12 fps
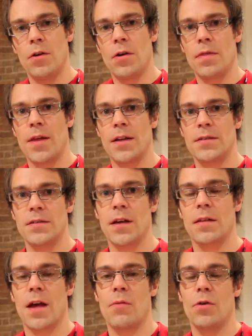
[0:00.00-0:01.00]
you can then
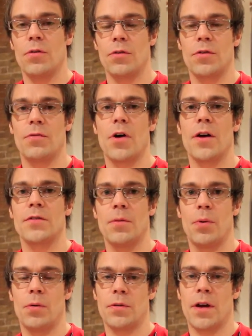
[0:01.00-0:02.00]
sync that with your device
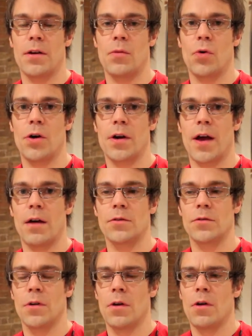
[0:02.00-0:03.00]
to pull down your
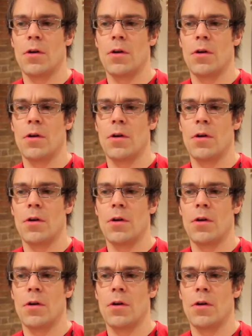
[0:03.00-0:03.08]
workouts.